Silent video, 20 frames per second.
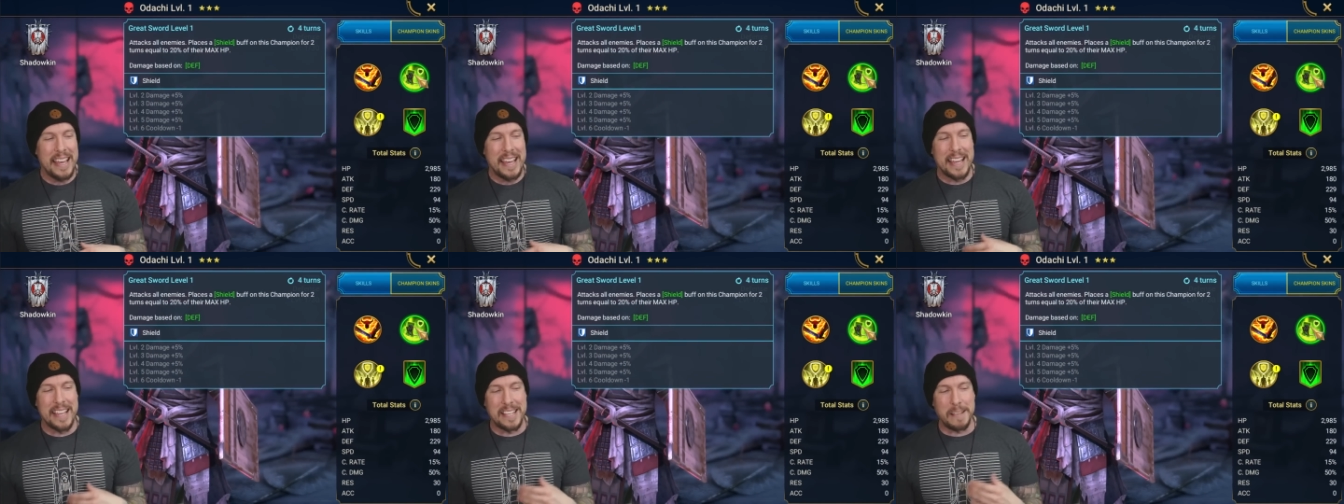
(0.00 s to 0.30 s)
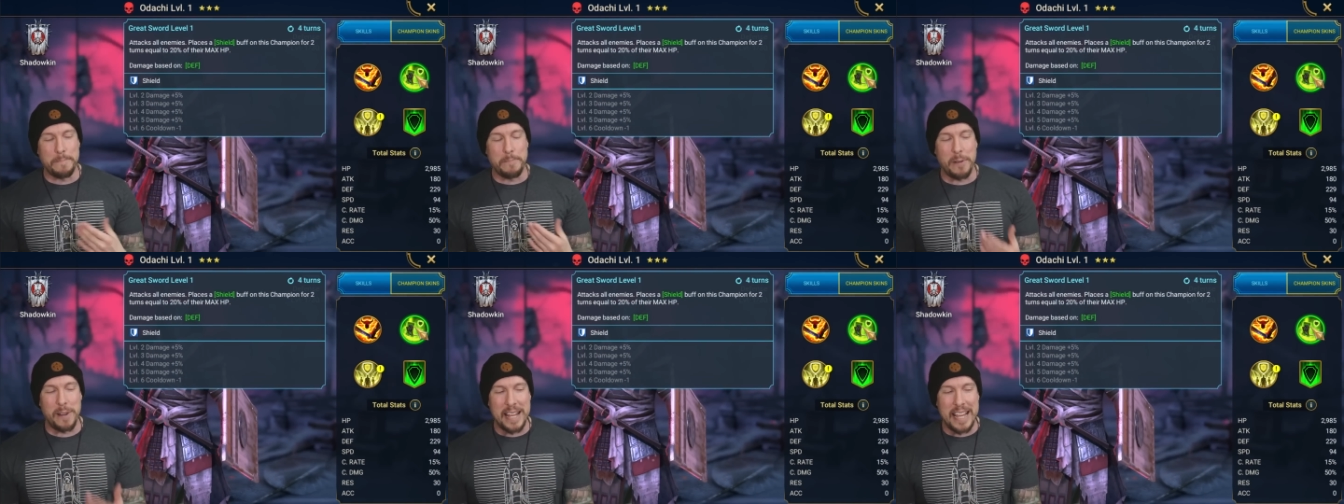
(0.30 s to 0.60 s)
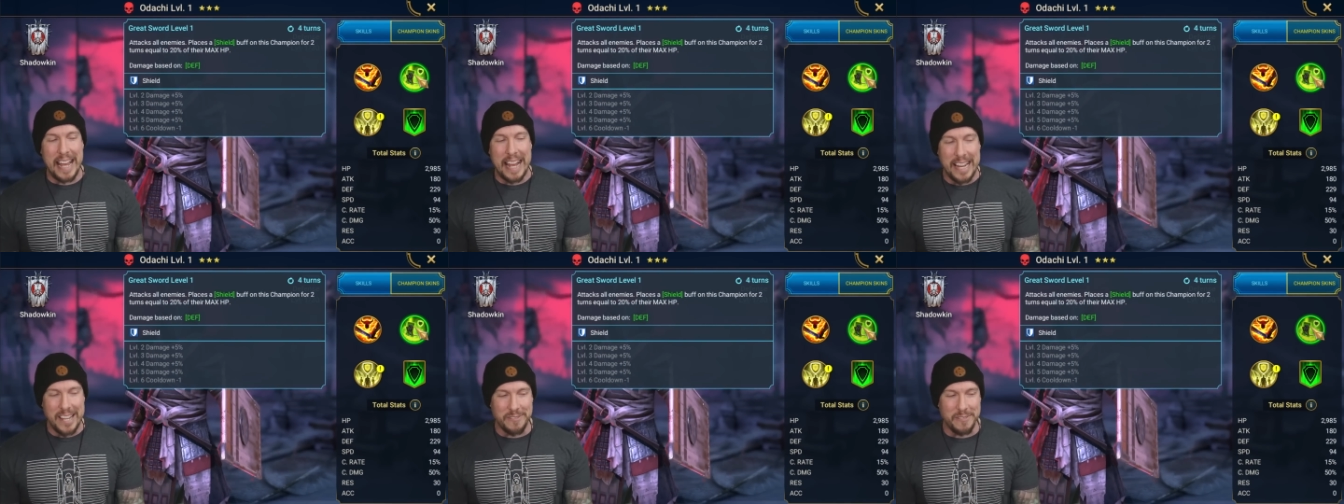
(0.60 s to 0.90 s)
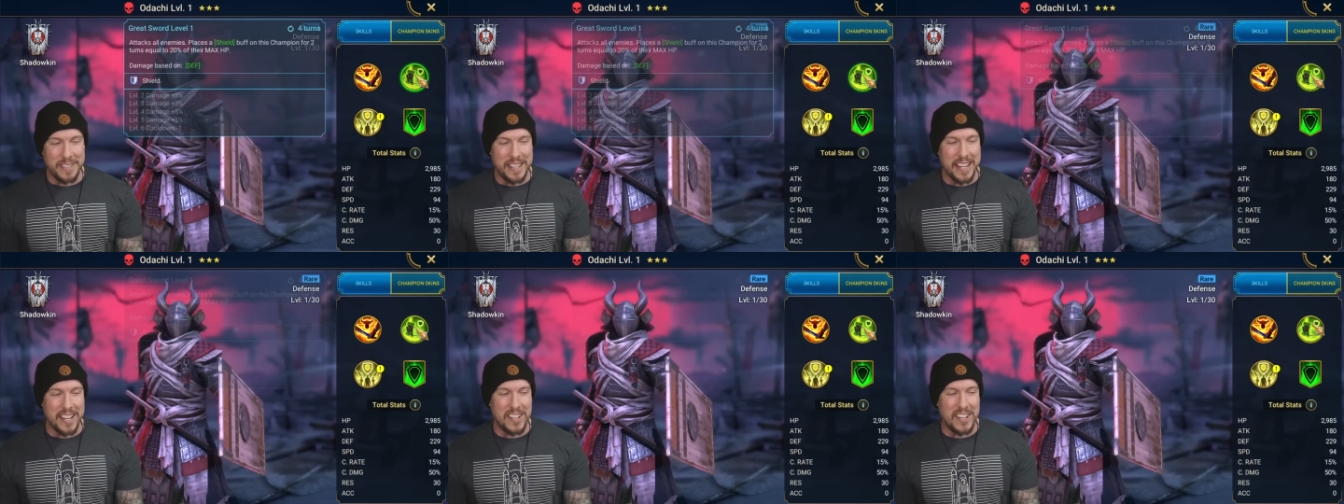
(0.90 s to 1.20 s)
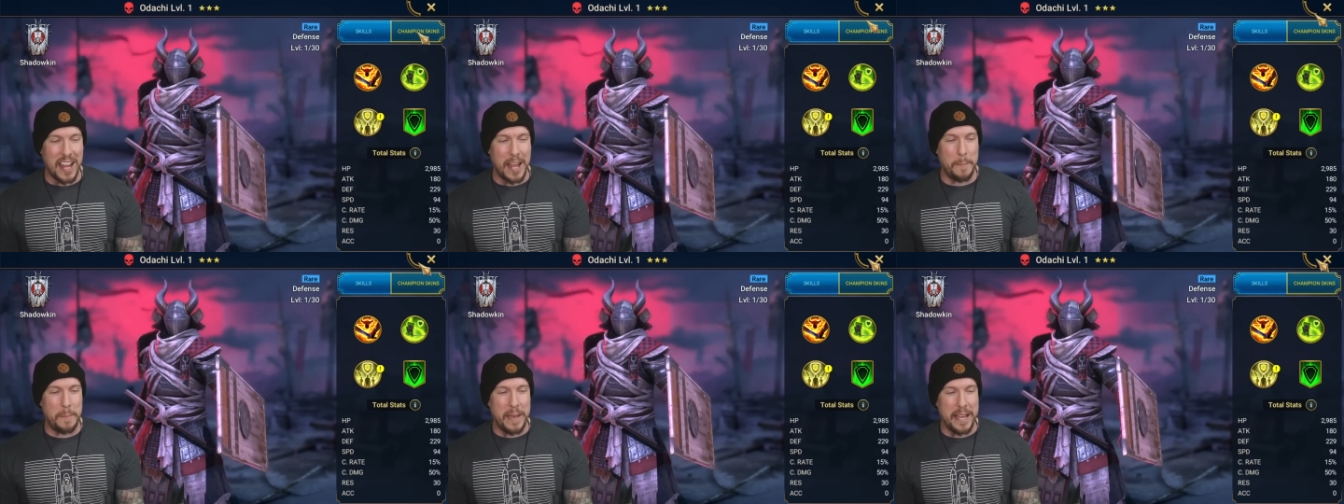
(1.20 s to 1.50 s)
He's a pretty interesting
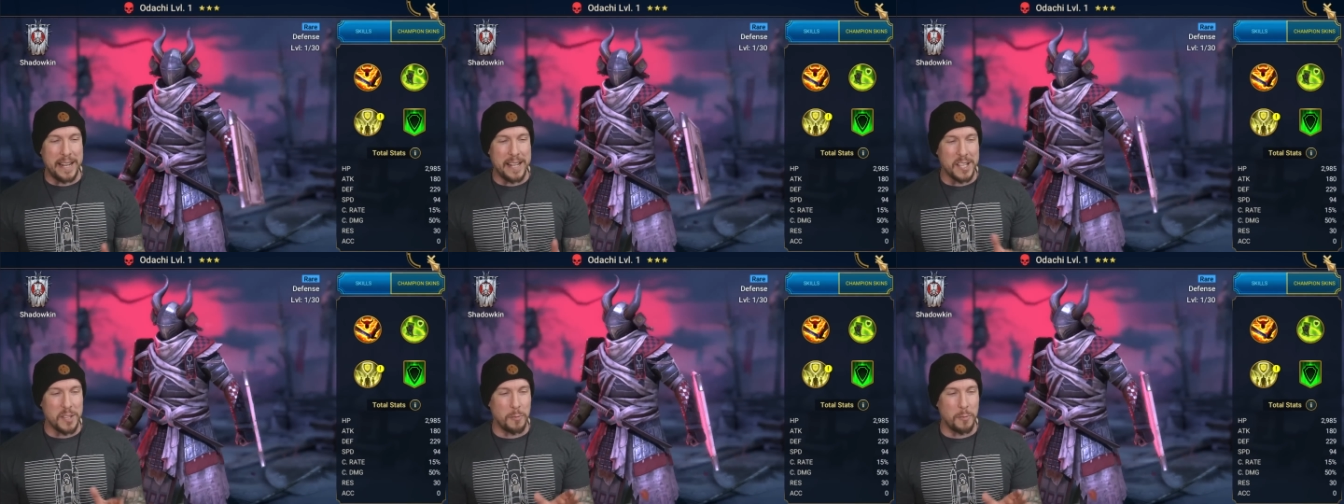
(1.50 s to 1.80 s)
champion as